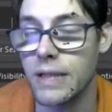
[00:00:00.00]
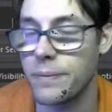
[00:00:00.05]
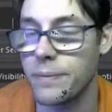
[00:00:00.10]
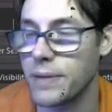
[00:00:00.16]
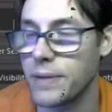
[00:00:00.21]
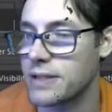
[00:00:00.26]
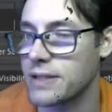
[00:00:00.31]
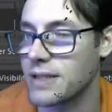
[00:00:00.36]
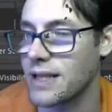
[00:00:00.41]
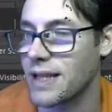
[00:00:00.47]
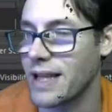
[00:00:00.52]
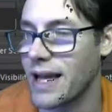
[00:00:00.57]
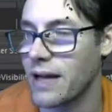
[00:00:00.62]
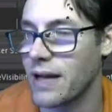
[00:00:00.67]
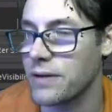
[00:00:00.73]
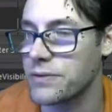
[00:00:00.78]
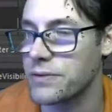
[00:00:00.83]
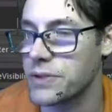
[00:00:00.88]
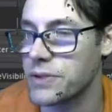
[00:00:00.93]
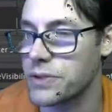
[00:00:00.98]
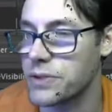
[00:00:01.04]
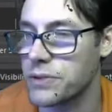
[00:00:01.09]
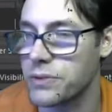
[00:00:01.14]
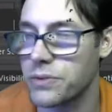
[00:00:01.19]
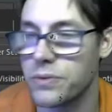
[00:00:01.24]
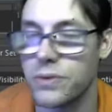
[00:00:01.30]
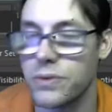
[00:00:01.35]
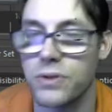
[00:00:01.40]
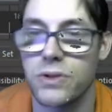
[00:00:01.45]
because it allows
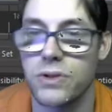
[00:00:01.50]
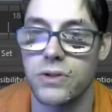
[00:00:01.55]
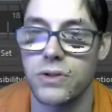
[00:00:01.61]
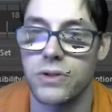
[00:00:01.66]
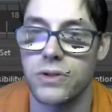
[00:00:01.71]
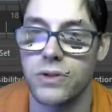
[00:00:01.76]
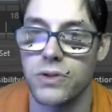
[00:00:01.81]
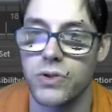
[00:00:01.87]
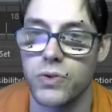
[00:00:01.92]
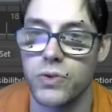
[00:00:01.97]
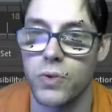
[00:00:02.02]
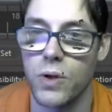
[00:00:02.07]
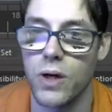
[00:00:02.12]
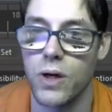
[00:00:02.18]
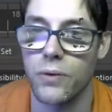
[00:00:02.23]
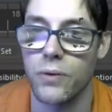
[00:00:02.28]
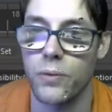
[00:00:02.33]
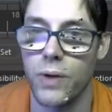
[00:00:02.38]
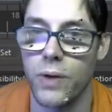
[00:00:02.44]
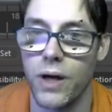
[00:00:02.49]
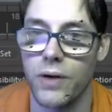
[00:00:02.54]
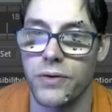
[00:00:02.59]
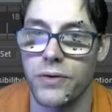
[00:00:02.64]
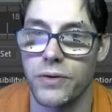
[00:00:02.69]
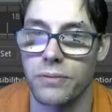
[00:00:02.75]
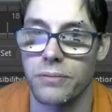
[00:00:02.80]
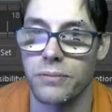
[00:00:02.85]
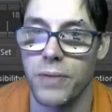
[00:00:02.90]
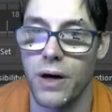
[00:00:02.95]
you to draw around
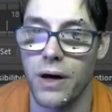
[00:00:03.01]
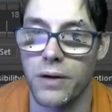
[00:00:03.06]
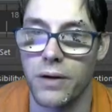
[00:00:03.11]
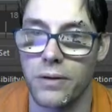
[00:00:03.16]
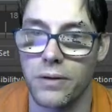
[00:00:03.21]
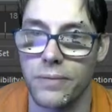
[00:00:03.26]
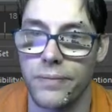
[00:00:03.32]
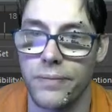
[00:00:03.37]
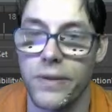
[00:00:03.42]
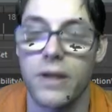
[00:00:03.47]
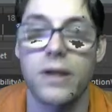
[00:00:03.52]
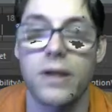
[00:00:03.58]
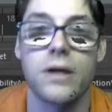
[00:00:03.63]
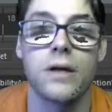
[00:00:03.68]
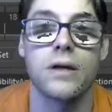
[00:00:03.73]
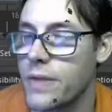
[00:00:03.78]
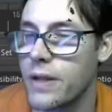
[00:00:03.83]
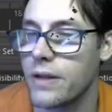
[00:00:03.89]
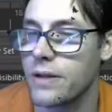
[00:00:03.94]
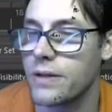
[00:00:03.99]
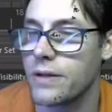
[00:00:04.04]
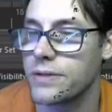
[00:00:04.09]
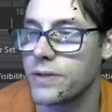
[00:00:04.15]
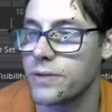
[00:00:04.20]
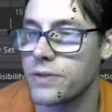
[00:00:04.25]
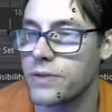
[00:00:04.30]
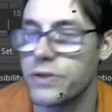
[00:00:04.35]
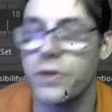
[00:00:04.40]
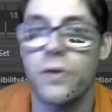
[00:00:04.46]
your model.
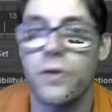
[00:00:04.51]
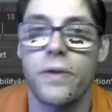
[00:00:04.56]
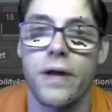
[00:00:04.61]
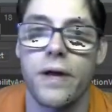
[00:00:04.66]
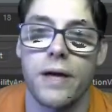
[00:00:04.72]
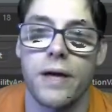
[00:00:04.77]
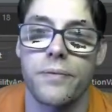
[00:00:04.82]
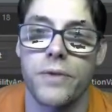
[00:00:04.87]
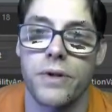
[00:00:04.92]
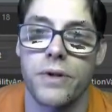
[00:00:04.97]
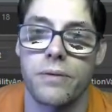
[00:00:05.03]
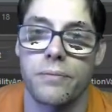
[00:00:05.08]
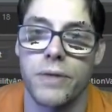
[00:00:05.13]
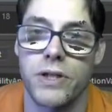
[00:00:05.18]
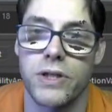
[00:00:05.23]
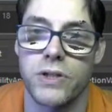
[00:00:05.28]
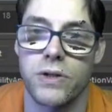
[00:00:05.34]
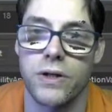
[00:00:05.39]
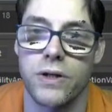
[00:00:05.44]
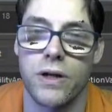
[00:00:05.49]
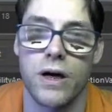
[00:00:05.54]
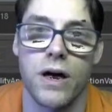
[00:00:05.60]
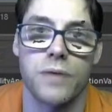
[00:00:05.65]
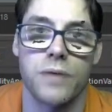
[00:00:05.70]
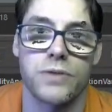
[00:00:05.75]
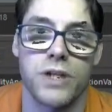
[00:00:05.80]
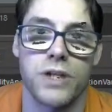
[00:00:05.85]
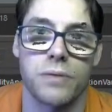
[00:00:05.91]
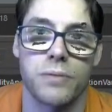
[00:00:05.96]
So to do that, make sure you're in
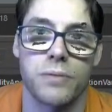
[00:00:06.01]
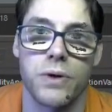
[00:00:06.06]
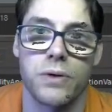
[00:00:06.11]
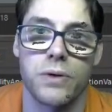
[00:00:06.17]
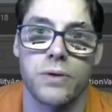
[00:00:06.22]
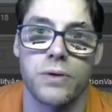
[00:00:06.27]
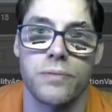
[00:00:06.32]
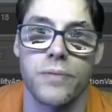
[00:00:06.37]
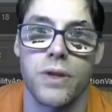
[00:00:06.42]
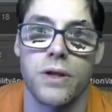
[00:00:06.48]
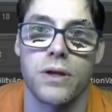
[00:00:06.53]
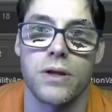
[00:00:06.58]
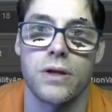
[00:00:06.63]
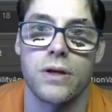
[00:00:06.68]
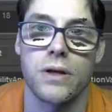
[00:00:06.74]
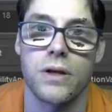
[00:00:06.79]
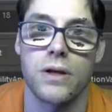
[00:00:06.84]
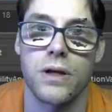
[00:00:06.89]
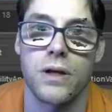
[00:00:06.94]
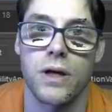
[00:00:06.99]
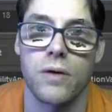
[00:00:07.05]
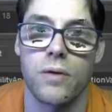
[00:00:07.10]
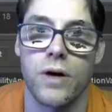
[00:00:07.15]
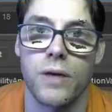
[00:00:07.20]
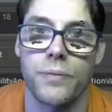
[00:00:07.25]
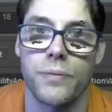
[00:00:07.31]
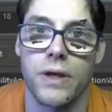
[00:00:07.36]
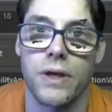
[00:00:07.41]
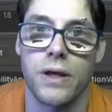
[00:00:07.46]
object mode, go
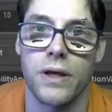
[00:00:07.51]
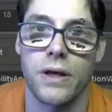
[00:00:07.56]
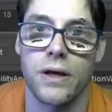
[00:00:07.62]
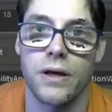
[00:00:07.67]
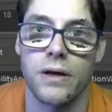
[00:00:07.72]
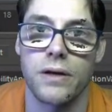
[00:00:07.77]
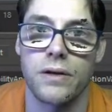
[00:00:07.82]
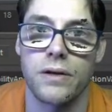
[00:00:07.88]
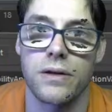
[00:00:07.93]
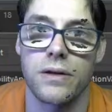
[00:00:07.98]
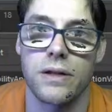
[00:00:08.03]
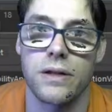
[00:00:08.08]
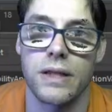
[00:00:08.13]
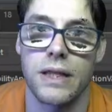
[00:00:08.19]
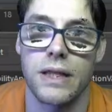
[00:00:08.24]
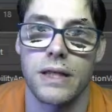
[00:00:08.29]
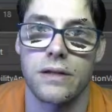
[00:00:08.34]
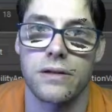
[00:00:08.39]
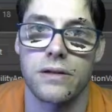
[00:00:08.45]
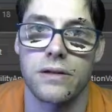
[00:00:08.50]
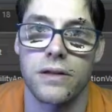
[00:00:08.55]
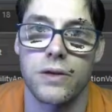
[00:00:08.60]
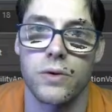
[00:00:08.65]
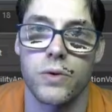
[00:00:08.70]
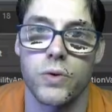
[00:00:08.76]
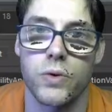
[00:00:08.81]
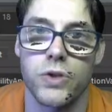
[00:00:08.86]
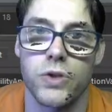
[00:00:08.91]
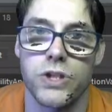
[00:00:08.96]
up and hit the little
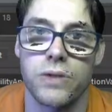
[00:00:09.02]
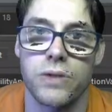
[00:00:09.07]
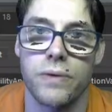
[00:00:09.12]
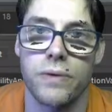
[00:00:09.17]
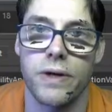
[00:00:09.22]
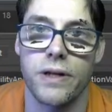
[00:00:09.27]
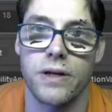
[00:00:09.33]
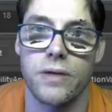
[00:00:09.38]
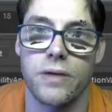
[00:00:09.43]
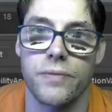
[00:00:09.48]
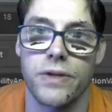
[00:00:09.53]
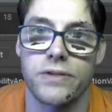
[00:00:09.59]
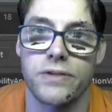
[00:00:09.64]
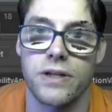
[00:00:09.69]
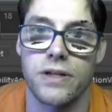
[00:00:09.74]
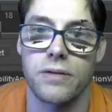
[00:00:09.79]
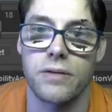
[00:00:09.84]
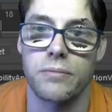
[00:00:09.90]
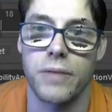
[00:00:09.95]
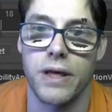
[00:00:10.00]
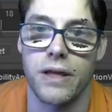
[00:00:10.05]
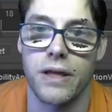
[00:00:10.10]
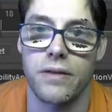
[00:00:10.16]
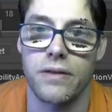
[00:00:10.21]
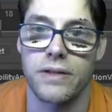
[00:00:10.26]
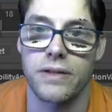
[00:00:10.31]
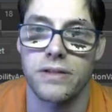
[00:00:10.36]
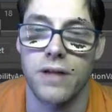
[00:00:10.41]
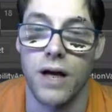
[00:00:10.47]
horseshoe right here. That's going to make
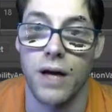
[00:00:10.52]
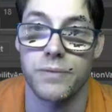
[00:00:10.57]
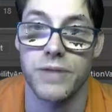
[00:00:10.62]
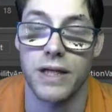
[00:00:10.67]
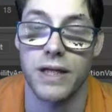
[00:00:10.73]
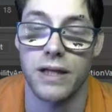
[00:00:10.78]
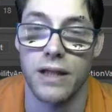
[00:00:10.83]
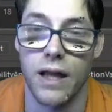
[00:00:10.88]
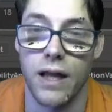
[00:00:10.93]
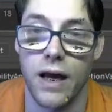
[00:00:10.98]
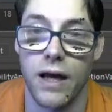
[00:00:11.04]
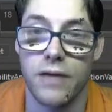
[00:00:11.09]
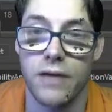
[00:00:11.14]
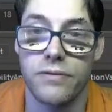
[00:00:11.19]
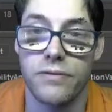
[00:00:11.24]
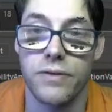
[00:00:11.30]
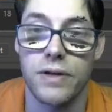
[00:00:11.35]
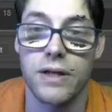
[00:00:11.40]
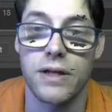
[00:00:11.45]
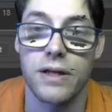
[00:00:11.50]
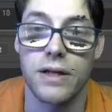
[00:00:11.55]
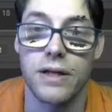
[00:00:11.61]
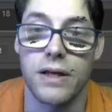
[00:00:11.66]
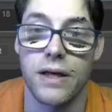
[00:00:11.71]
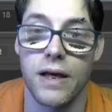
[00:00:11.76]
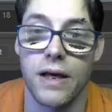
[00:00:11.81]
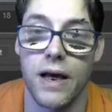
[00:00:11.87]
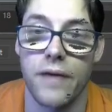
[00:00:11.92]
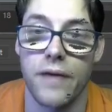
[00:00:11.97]
this object live,
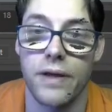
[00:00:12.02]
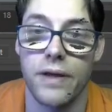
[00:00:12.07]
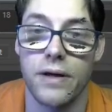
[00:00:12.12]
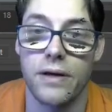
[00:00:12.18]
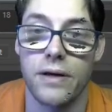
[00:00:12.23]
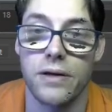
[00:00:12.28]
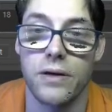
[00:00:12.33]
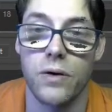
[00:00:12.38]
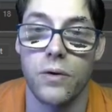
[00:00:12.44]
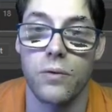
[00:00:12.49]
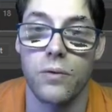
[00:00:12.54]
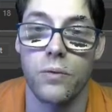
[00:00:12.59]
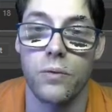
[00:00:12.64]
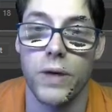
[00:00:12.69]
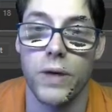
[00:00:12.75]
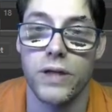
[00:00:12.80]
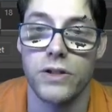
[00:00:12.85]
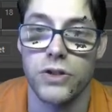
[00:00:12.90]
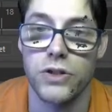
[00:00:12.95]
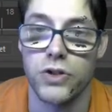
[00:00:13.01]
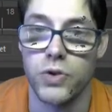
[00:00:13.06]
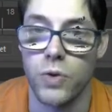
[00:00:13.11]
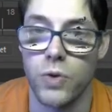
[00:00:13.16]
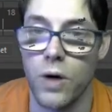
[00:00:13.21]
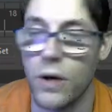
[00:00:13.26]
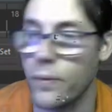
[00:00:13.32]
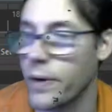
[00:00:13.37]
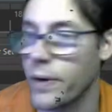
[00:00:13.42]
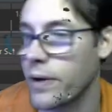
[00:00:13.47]
and then we can just
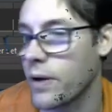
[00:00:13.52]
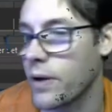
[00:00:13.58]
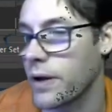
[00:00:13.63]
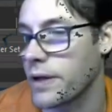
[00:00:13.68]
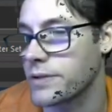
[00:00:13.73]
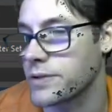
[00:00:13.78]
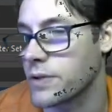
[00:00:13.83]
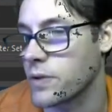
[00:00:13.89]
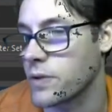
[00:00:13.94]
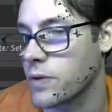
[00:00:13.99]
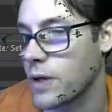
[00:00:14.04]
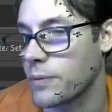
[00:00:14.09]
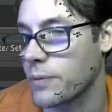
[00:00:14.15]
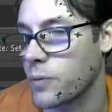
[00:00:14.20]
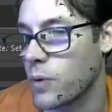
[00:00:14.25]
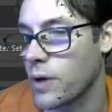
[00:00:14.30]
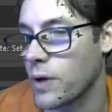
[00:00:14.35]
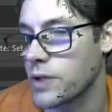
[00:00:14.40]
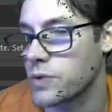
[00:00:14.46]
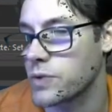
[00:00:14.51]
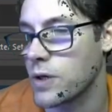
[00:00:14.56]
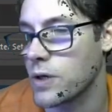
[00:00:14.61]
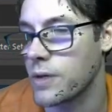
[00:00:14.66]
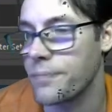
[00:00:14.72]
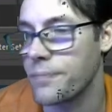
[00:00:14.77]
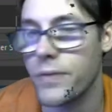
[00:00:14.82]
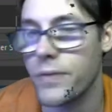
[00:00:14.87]
draw right on it. So I'll grab Quad Draw,